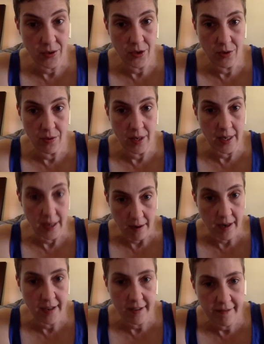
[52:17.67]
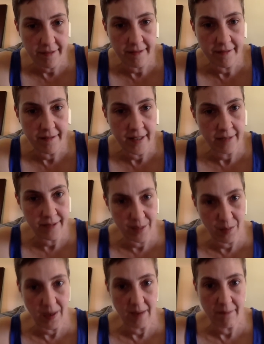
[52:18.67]
to the narrative that was
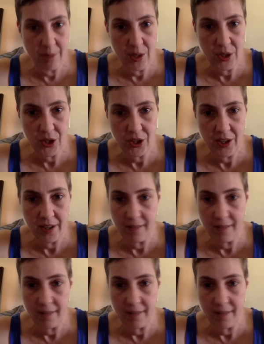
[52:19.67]
being pushed